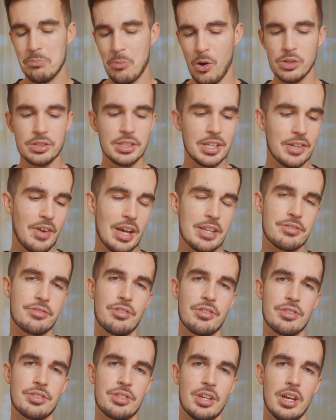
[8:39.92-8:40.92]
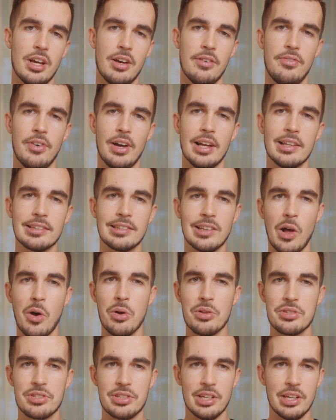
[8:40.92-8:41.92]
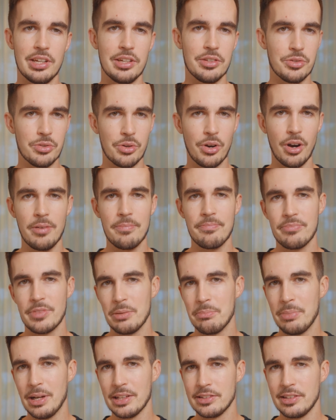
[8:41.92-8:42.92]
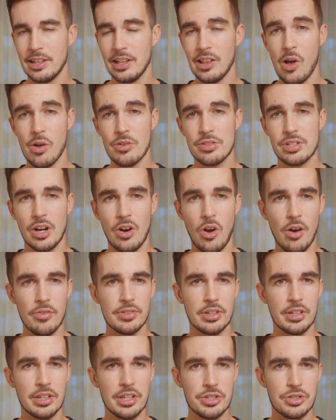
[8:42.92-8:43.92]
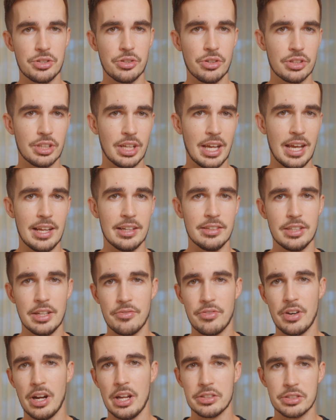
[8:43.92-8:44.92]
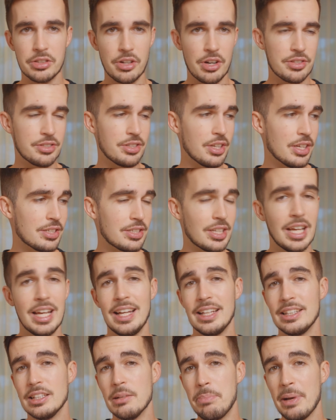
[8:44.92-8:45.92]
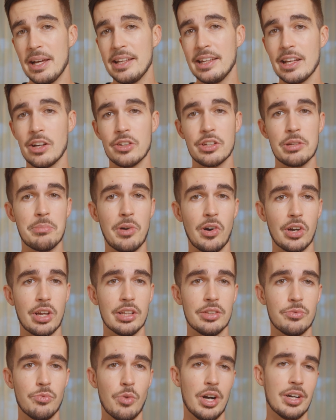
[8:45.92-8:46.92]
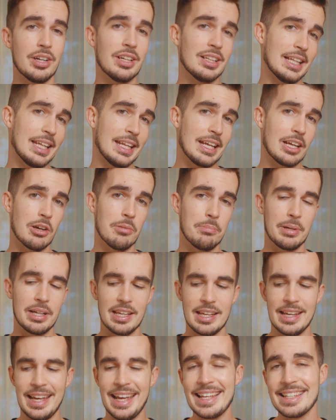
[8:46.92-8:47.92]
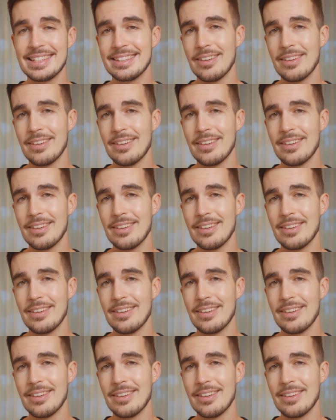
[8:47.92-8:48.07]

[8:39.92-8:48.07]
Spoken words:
Most investors fund loans in euro, but the loans are often issued in different currencies depending on the market where the lending company is